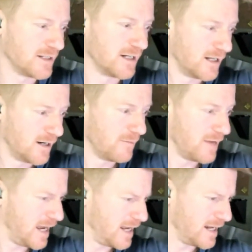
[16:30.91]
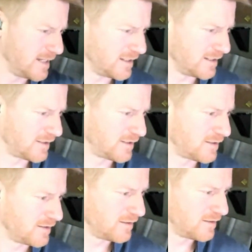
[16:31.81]
and
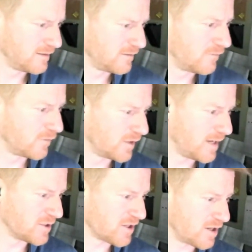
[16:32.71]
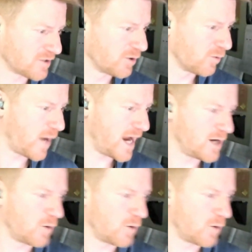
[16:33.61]
his full name is Oscar Wayne